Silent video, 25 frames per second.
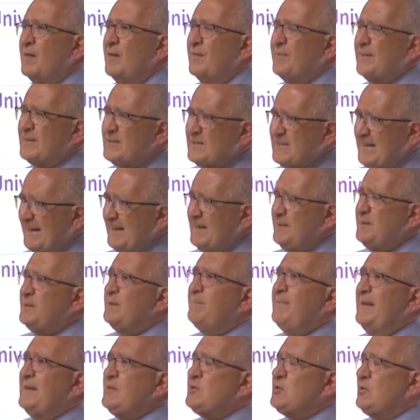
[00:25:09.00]
The second
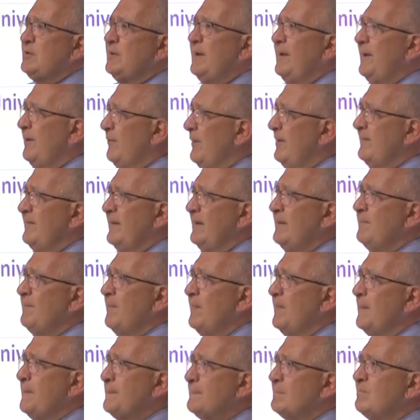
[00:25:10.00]
dimension, however,
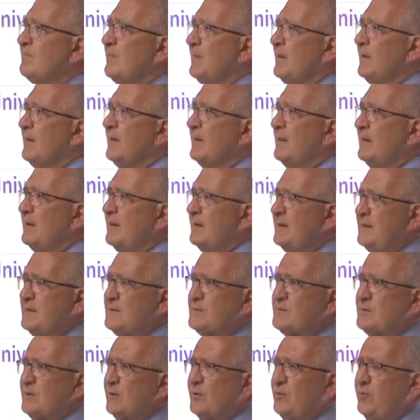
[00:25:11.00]

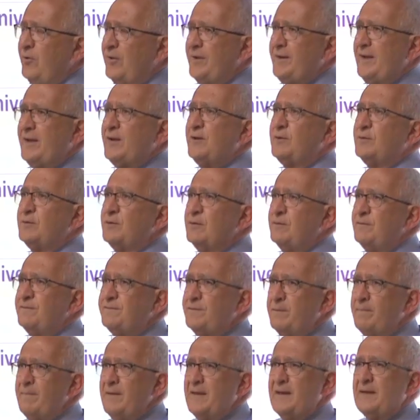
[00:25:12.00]
is critical
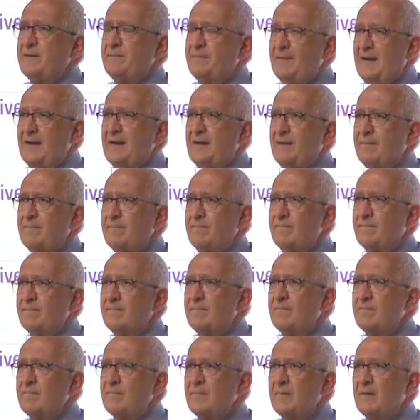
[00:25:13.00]
for Myanmar,
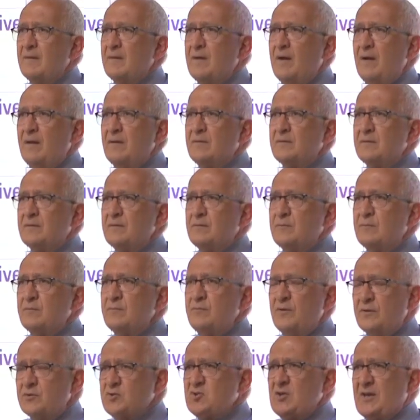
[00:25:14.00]

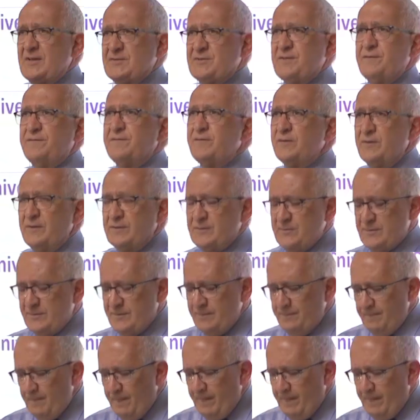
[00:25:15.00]
not just the first.